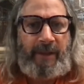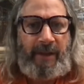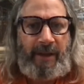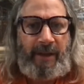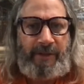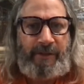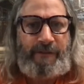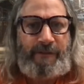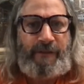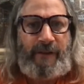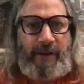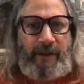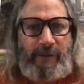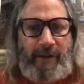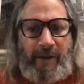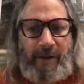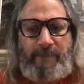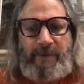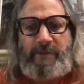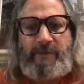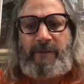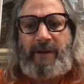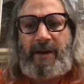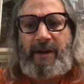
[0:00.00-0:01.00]
in the
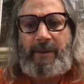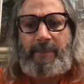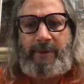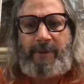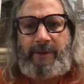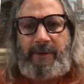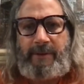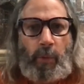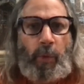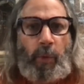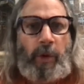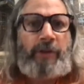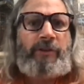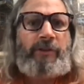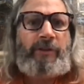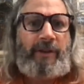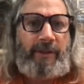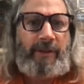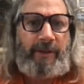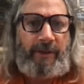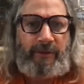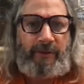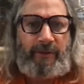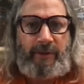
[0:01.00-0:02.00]
FedRAMP environment. What's
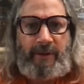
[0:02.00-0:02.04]
in this